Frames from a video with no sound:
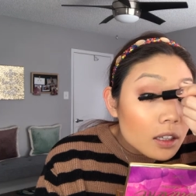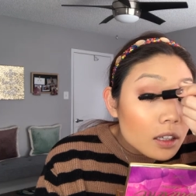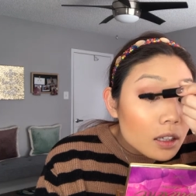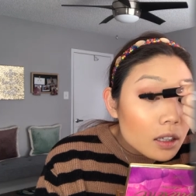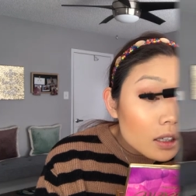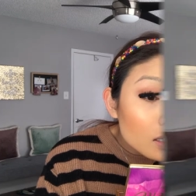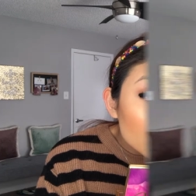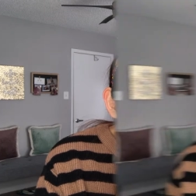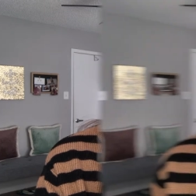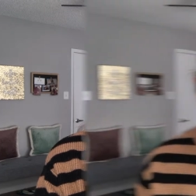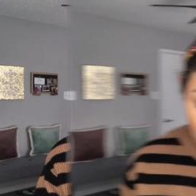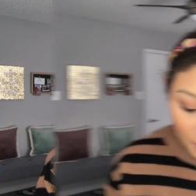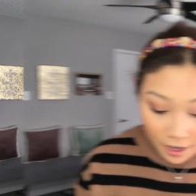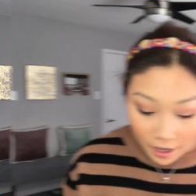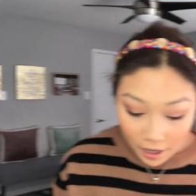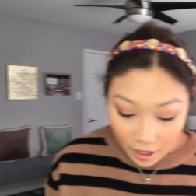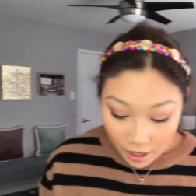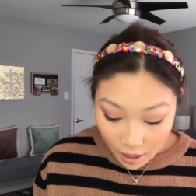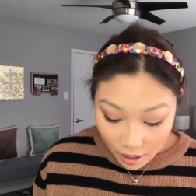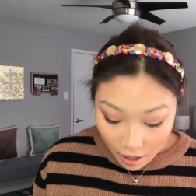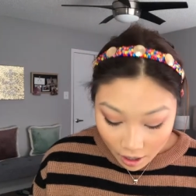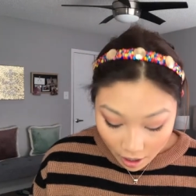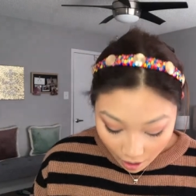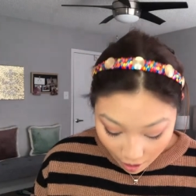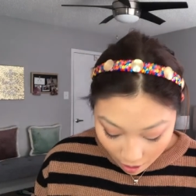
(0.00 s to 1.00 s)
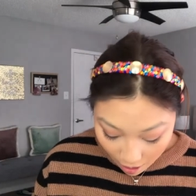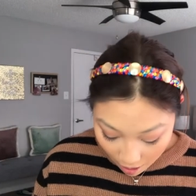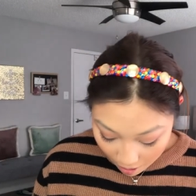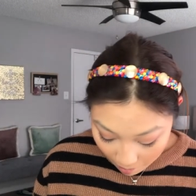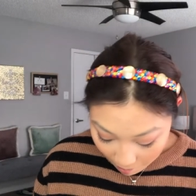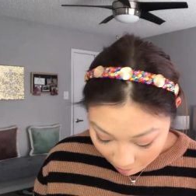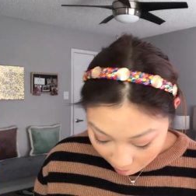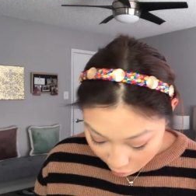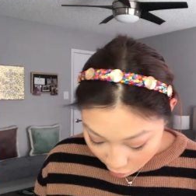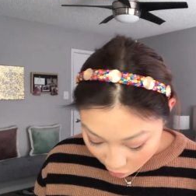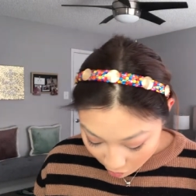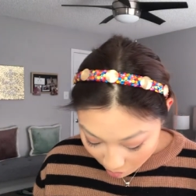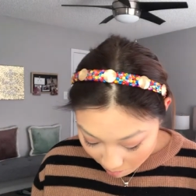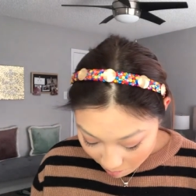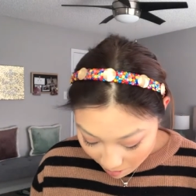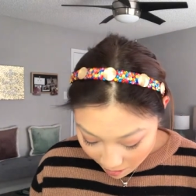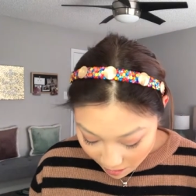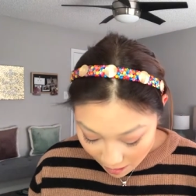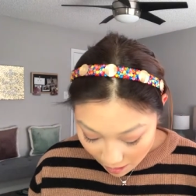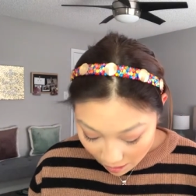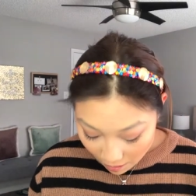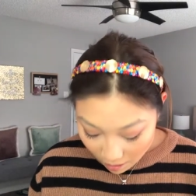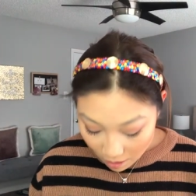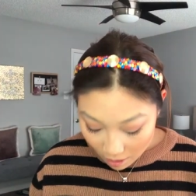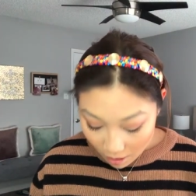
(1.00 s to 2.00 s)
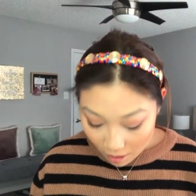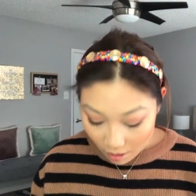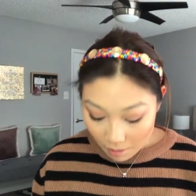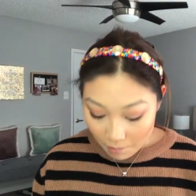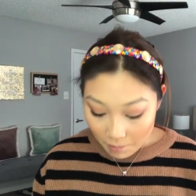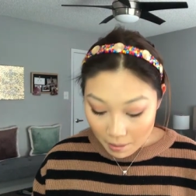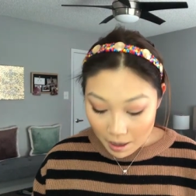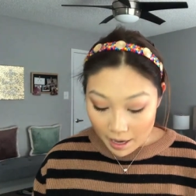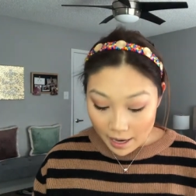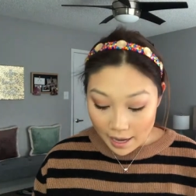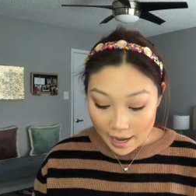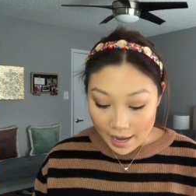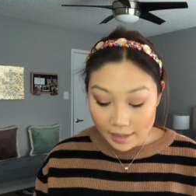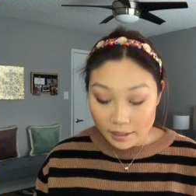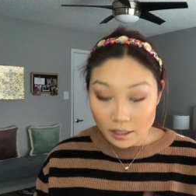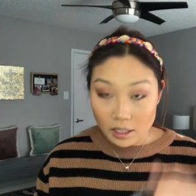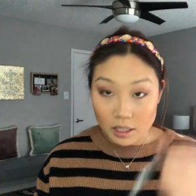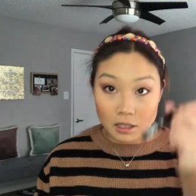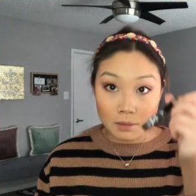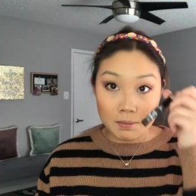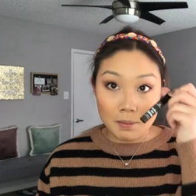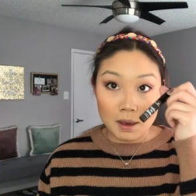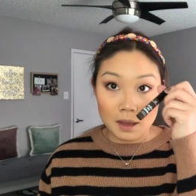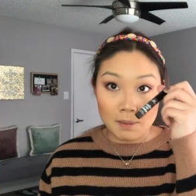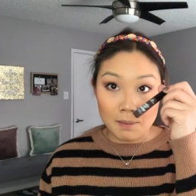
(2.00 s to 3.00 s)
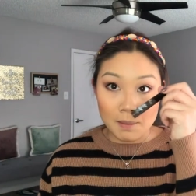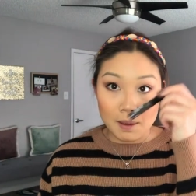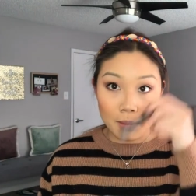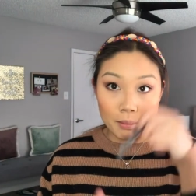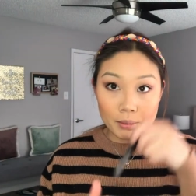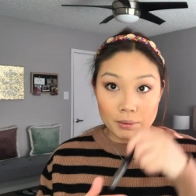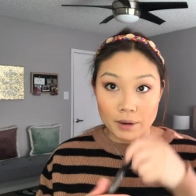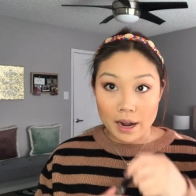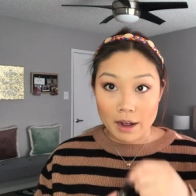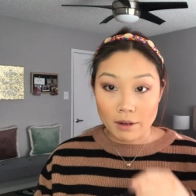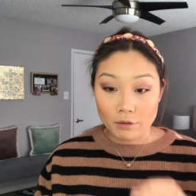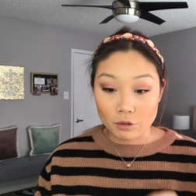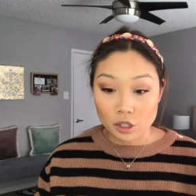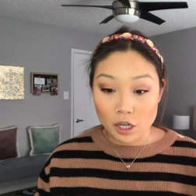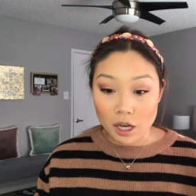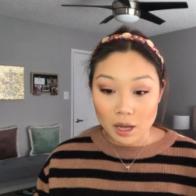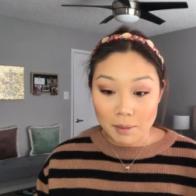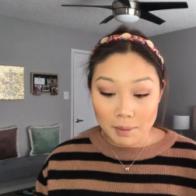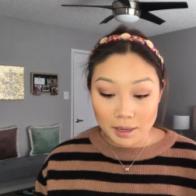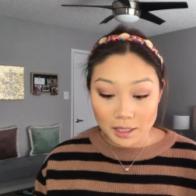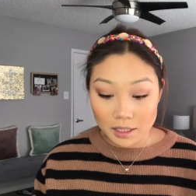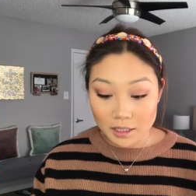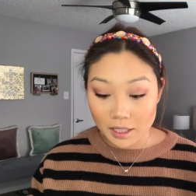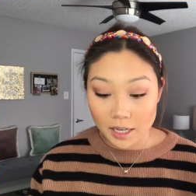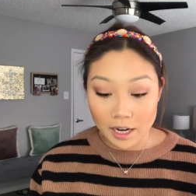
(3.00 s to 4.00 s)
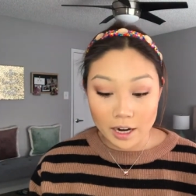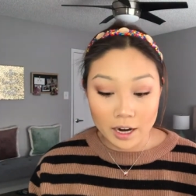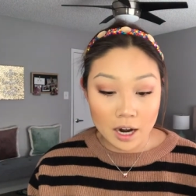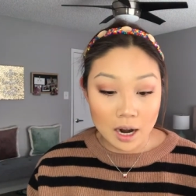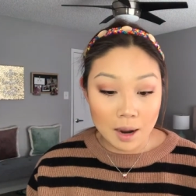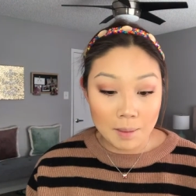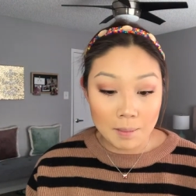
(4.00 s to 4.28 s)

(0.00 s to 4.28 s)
But uh, I'm just gonna be taking my Essence Make Me Brow Gel Mascara.